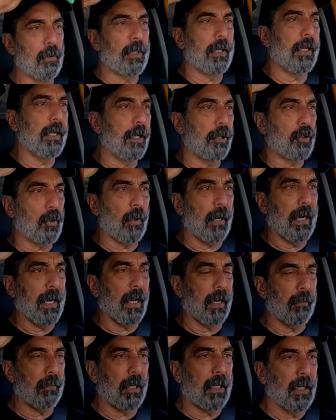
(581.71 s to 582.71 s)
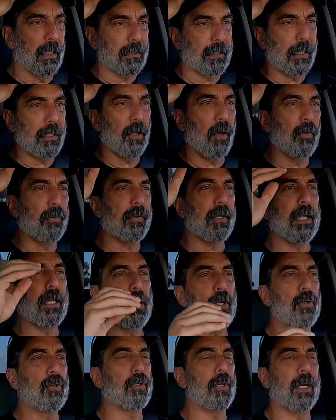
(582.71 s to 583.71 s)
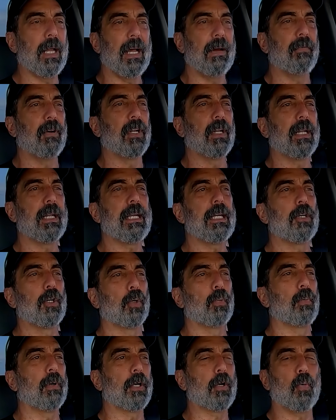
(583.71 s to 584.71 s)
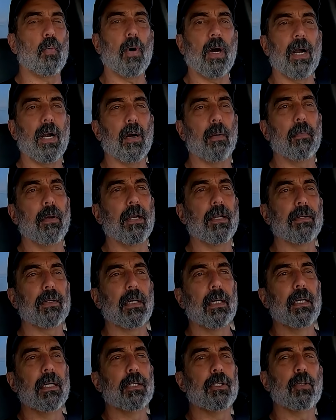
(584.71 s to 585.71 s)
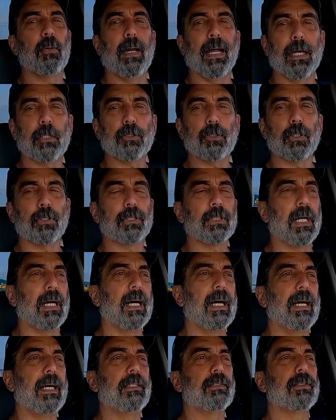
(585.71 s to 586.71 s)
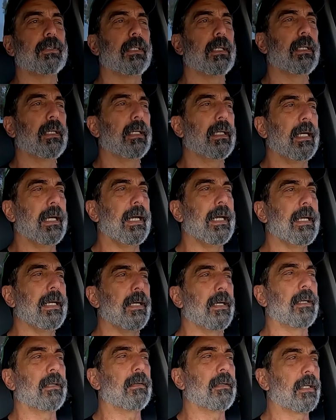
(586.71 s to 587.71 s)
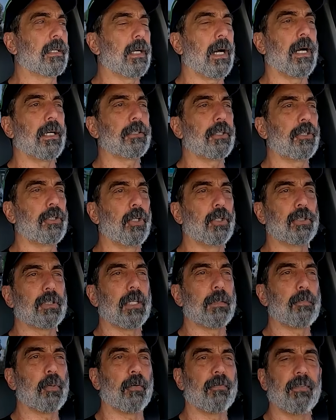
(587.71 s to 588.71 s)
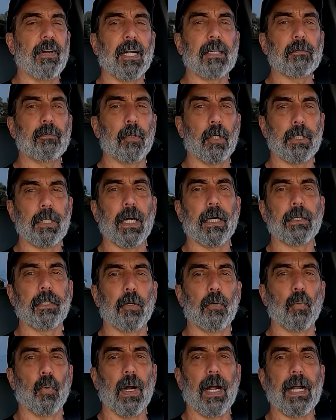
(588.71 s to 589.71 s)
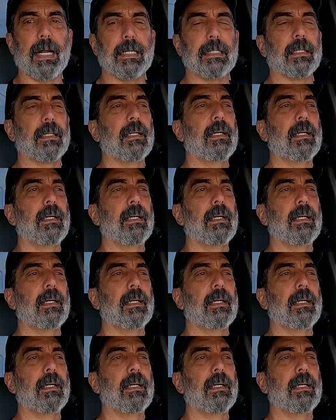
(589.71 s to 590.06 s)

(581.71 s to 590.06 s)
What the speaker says: to get training, because I don't think you should have a legal requirement to exercise a constitutionally protected right.